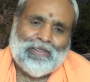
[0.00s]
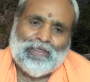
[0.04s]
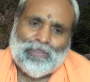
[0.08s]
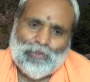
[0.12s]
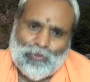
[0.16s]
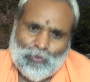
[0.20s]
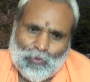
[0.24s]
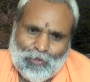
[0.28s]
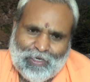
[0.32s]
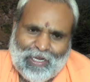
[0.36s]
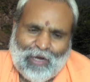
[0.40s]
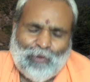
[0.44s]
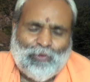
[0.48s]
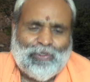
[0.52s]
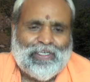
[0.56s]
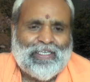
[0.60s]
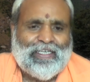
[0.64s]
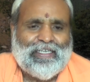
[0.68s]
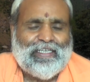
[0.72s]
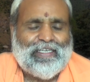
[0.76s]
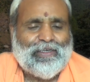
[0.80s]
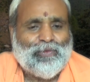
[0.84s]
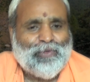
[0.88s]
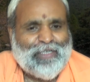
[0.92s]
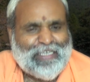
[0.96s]
no doubt
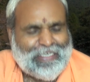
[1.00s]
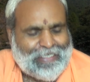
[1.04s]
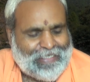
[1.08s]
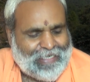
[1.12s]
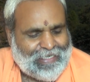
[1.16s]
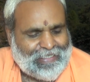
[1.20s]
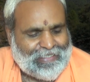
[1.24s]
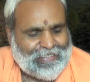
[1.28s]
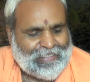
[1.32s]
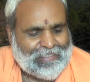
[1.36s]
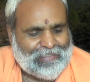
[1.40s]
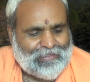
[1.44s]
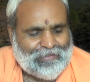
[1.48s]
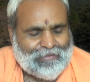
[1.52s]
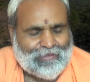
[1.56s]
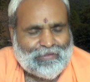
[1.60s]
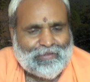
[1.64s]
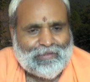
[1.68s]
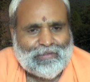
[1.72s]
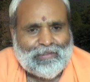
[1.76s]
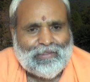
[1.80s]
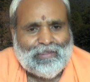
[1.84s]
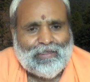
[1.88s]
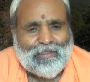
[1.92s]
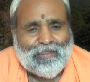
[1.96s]
we need a teacher,
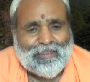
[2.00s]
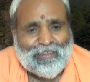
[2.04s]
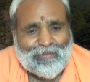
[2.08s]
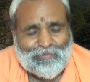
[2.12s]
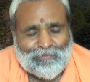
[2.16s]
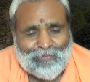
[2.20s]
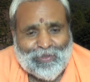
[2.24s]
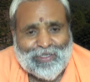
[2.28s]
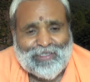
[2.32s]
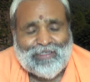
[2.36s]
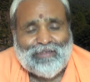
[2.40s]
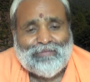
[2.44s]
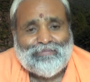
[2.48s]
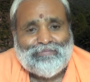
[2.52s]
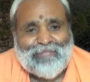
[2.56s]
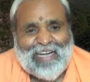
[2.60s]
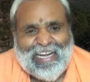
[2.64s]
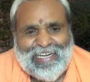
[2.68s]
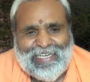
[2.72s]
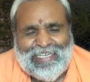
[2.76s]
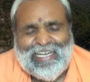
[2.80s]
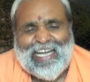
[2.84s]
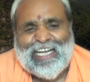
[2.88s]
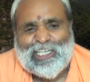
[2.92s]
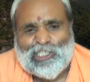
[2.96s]
but
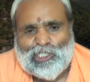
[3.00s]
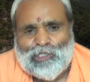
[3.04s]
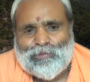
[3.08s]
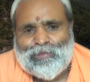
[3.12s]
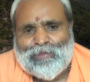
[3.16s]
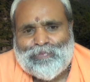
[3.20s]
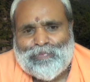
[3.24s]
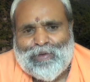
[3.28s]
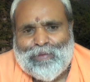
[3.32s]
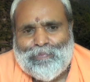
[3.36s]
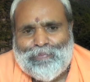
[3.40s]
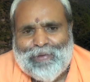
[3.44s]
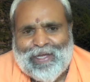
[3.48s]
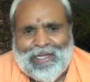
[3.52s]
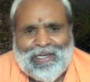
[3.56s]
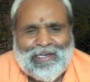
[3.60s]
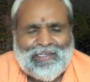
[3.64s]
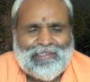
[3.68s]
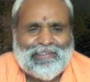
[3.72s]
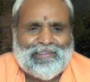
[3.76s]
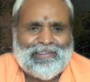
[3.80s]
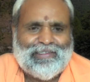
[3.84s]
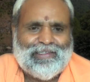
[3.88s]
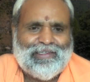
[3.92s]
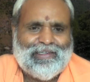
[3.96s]
mind has to be prepared.